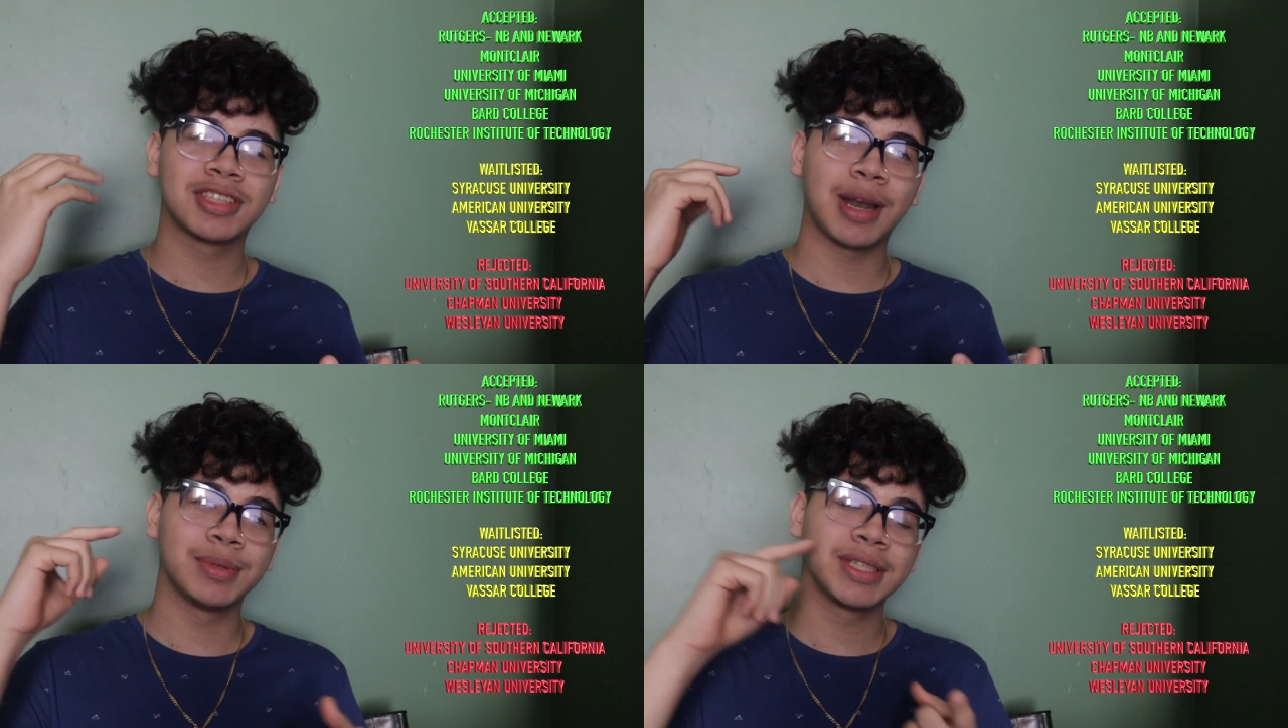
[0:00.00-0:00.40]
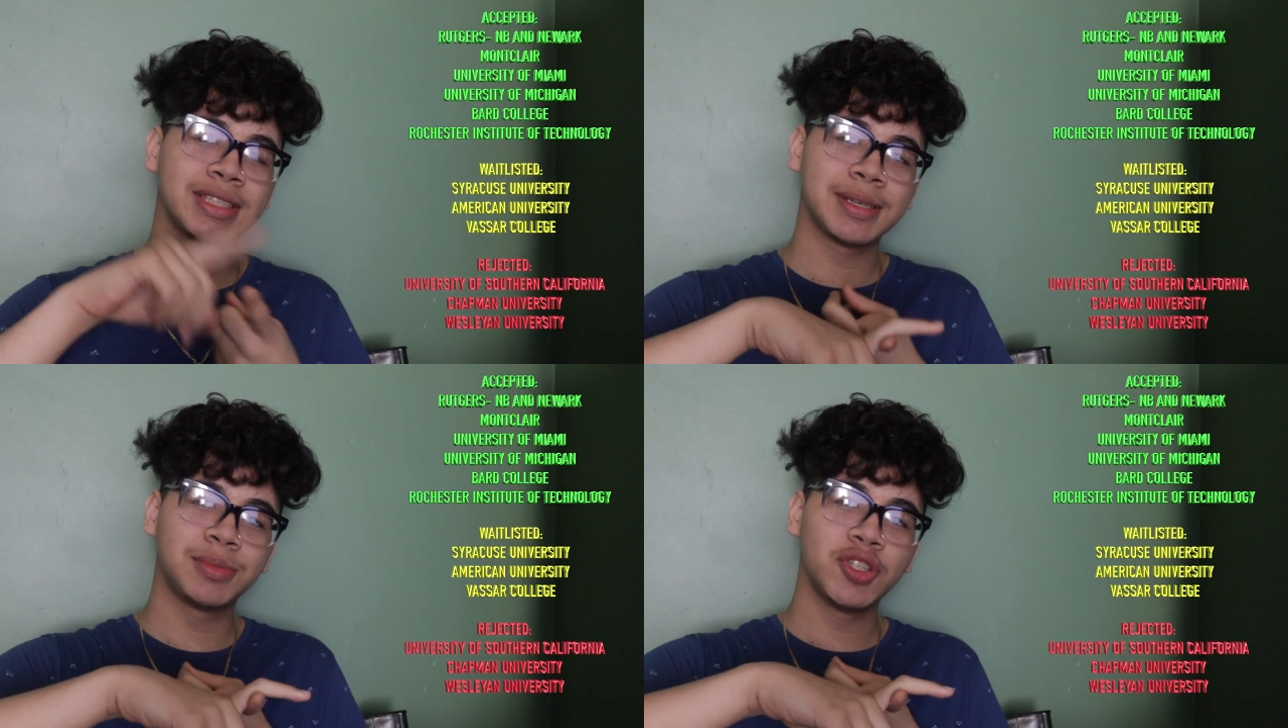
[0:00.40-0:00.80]
that I was
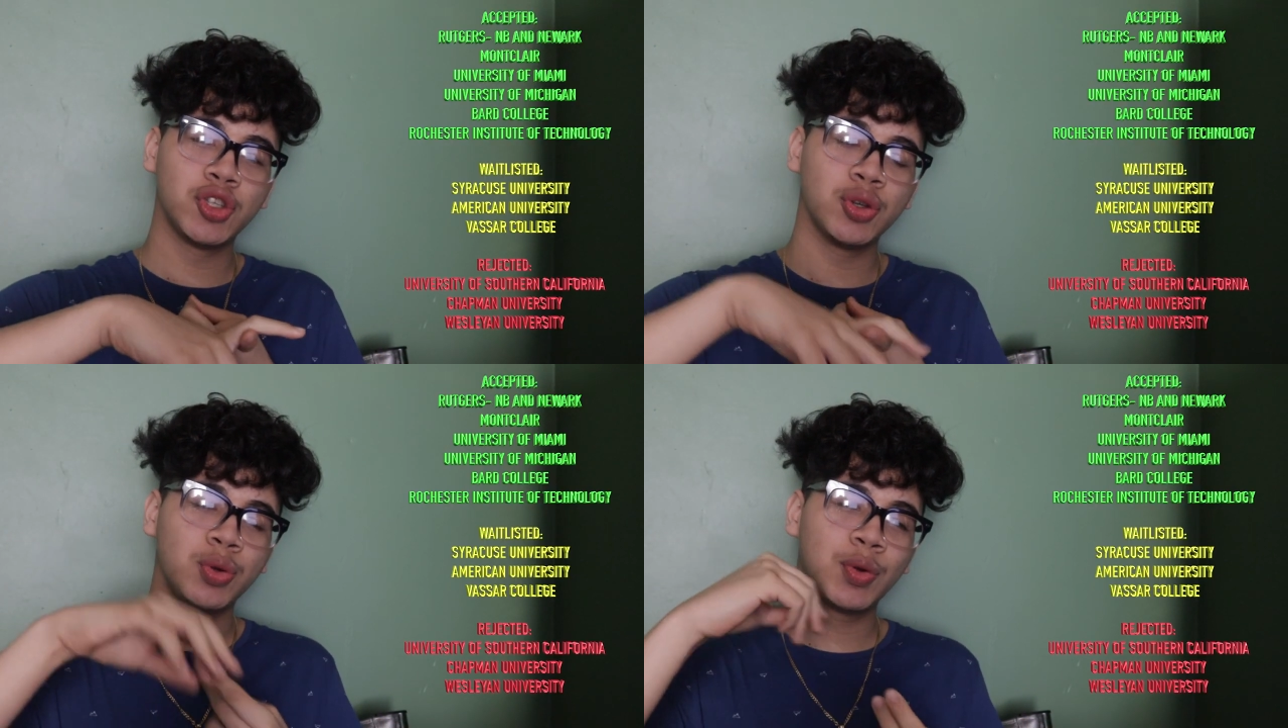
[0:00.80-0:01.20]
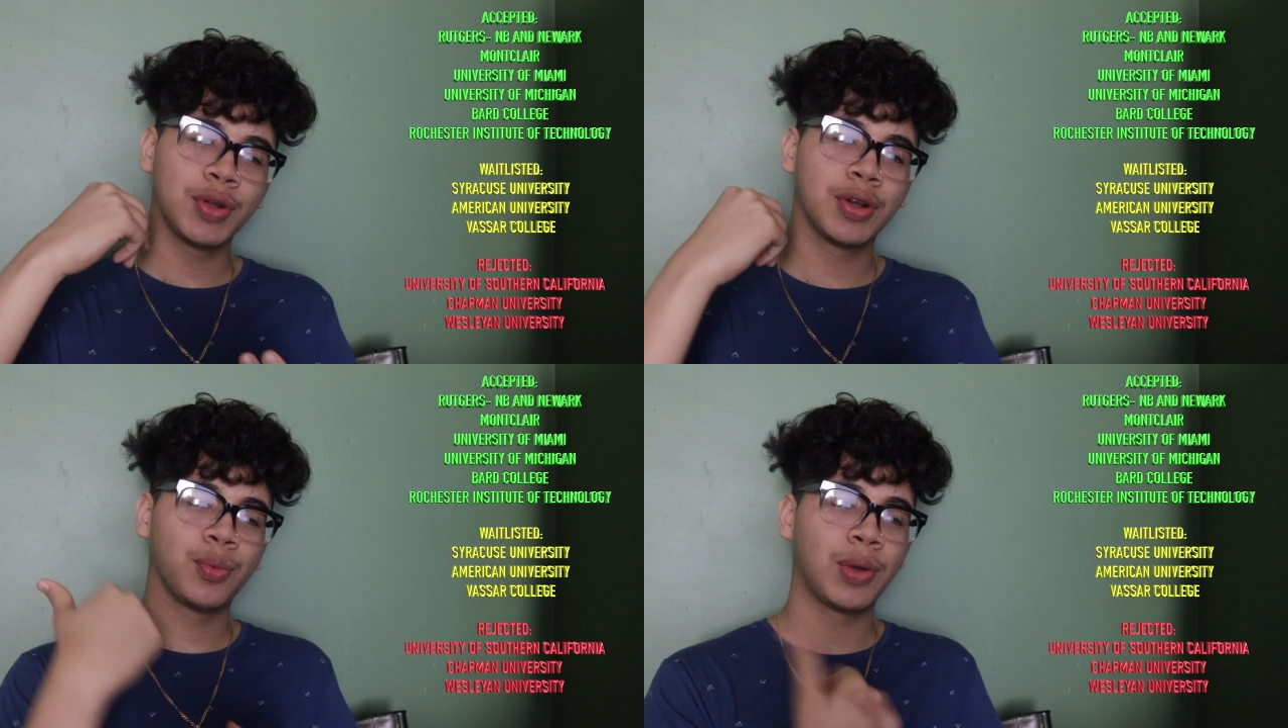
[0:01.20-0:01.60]
accepted
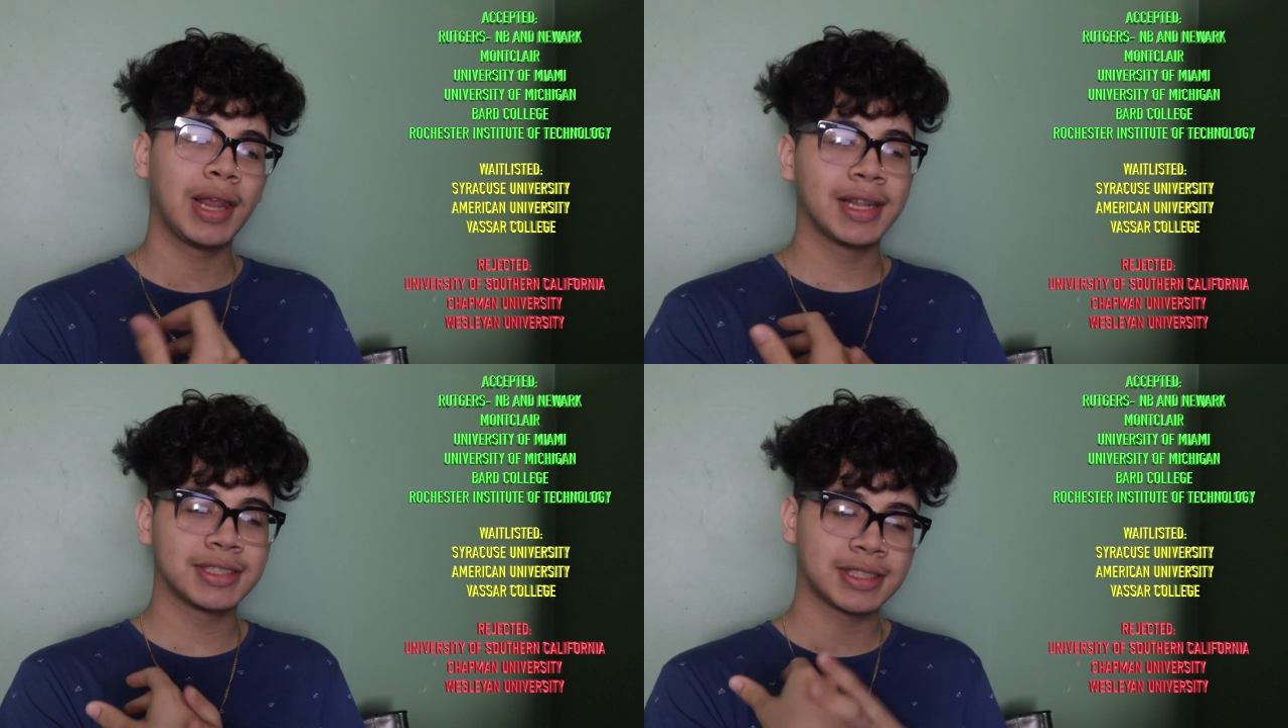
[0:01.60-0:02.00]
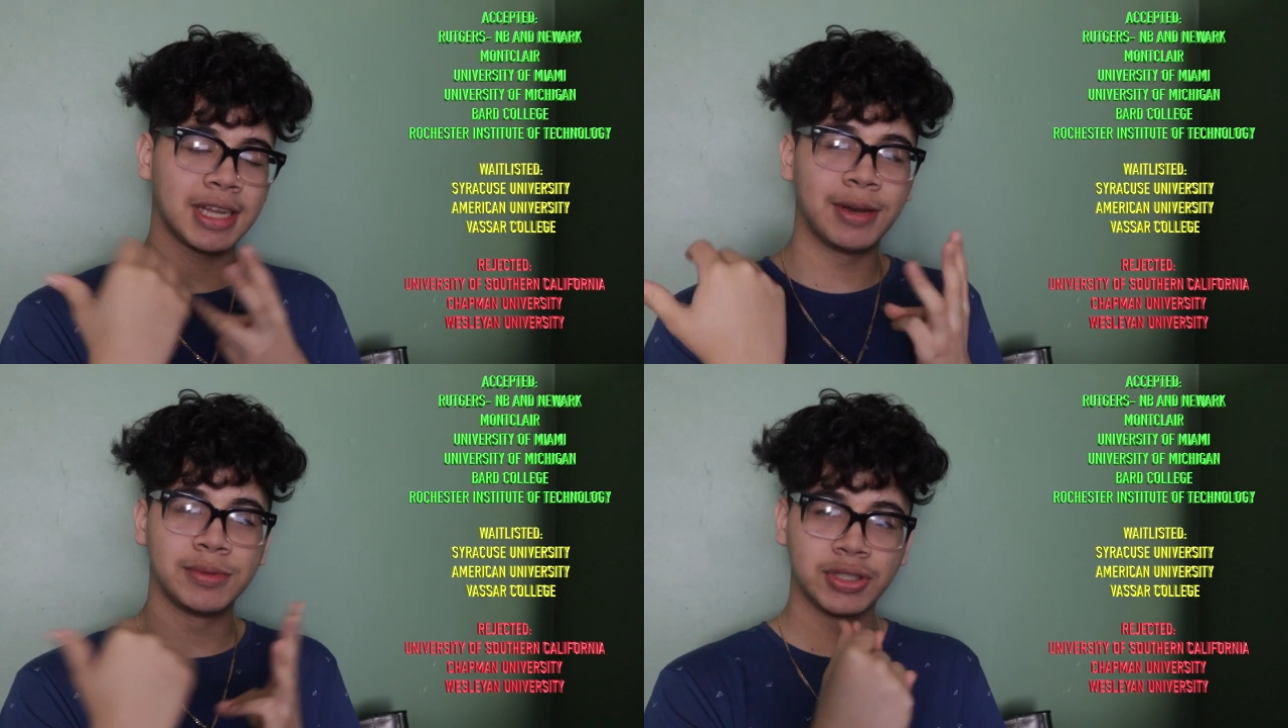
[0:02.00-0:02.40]
to,
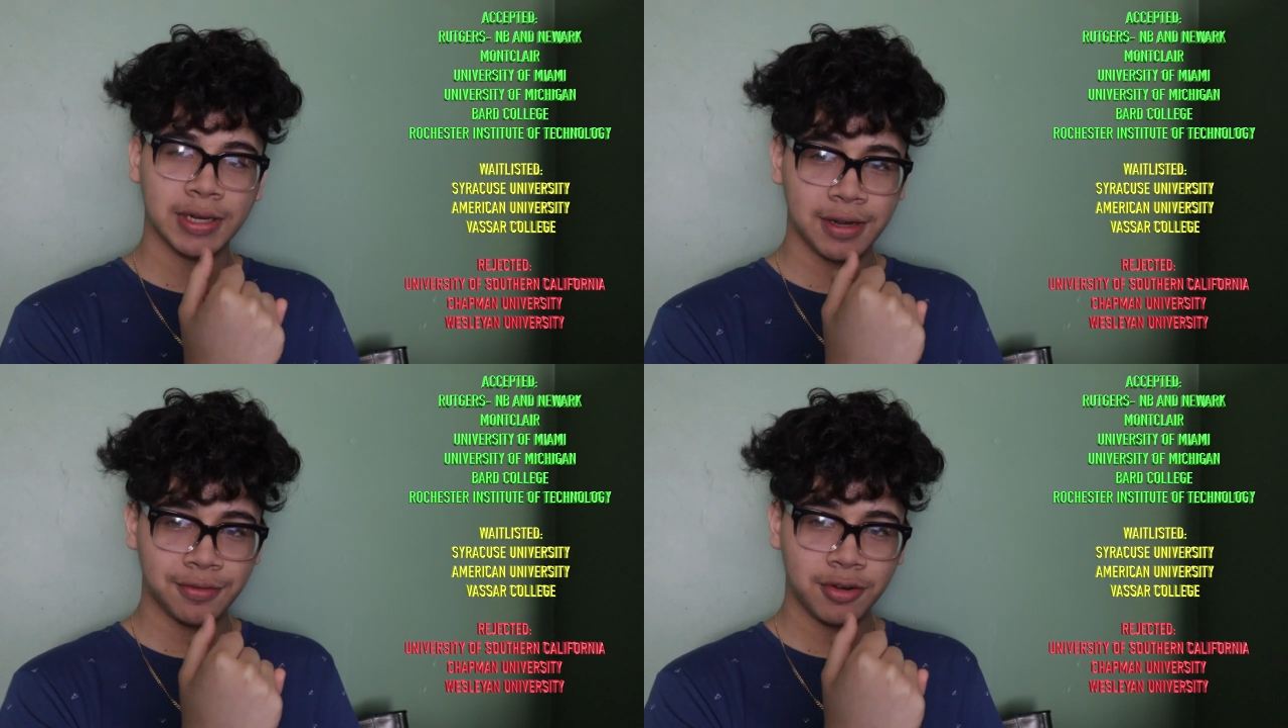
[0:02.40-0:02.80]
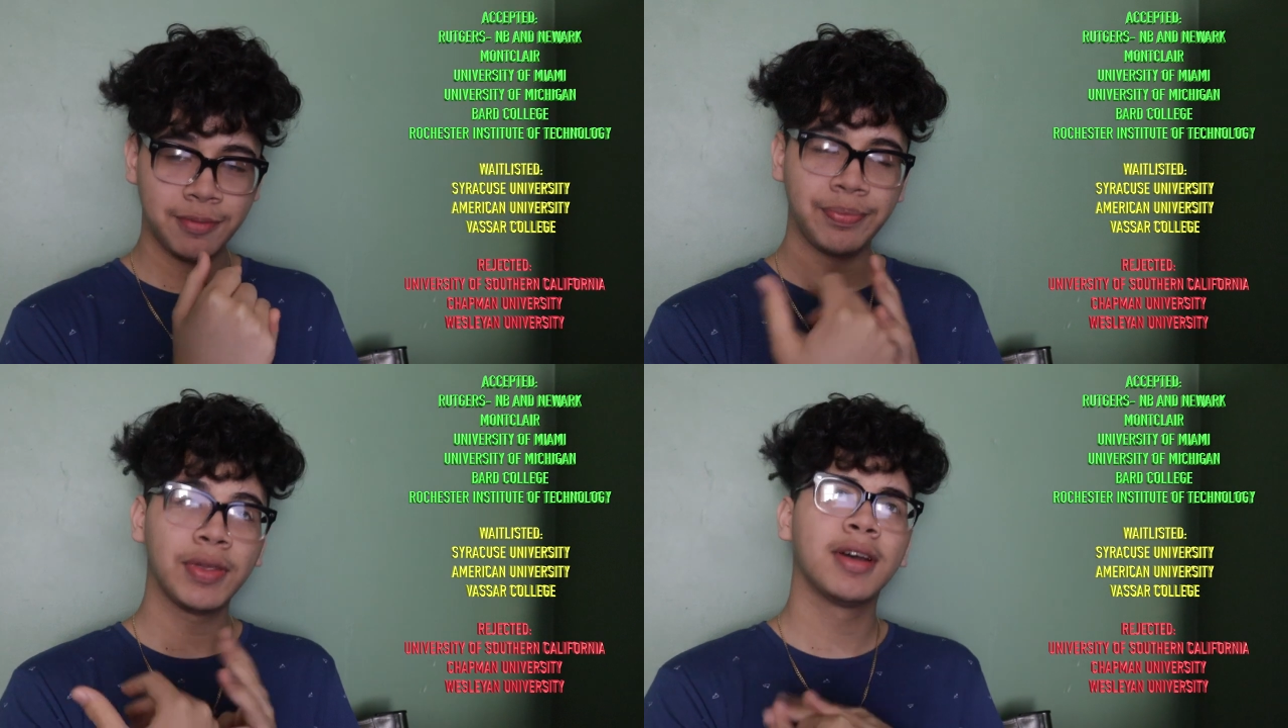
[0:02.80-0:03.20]
waitlisted, and rejected from.